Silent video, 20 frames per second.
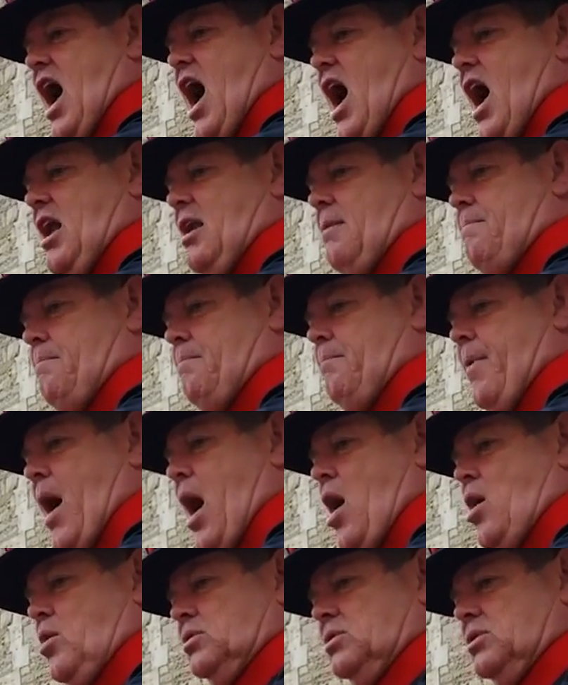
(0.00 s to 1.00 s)
and
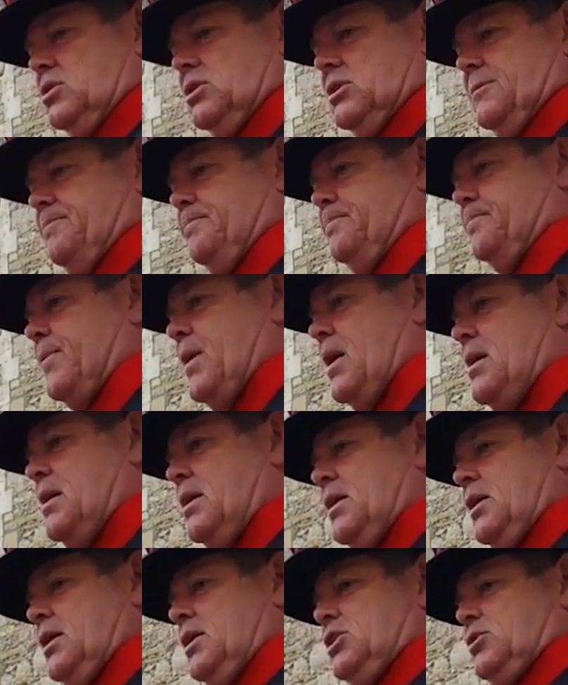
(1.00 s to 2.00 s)
bones.
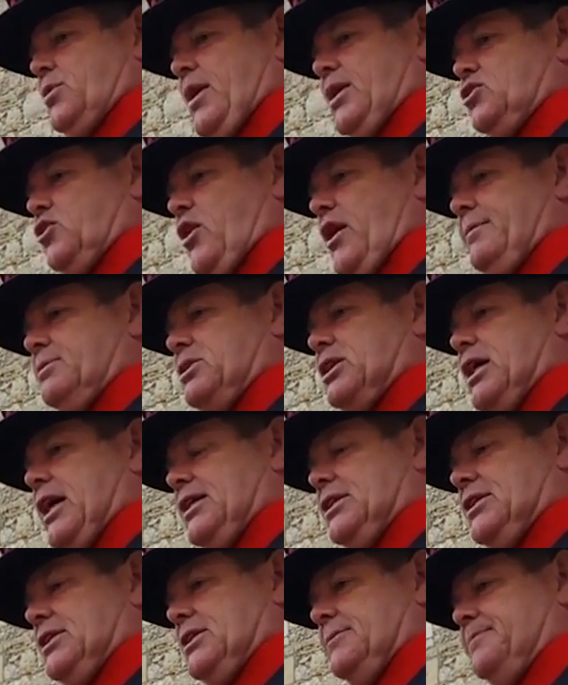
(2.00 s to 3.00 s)
Sweet dreams,
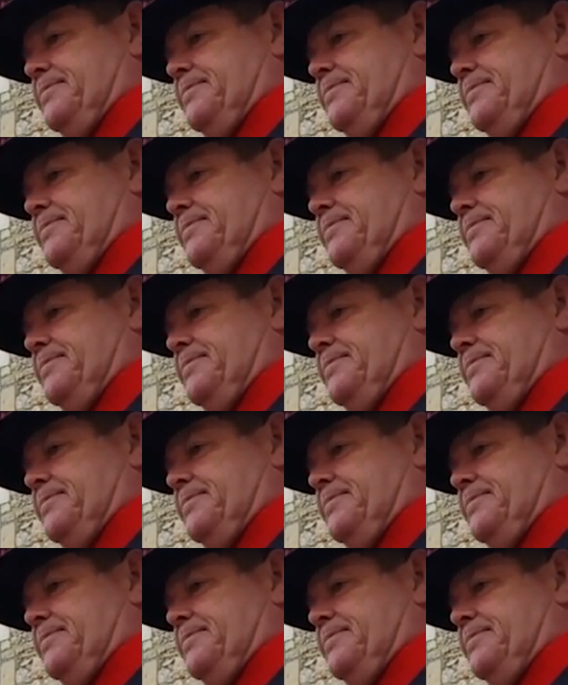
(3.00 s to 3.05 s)
kids.